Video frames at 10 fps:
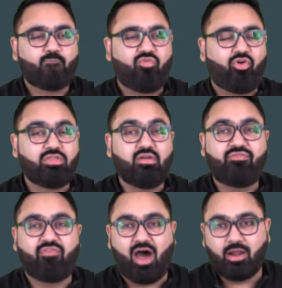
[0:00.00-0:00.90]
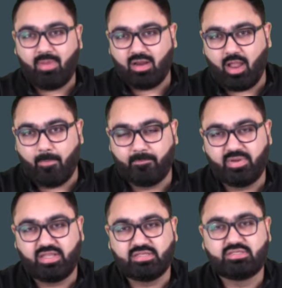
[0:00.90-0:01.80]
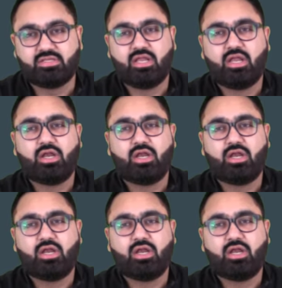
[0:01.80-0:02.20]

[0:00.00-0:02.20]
for the pharma companies,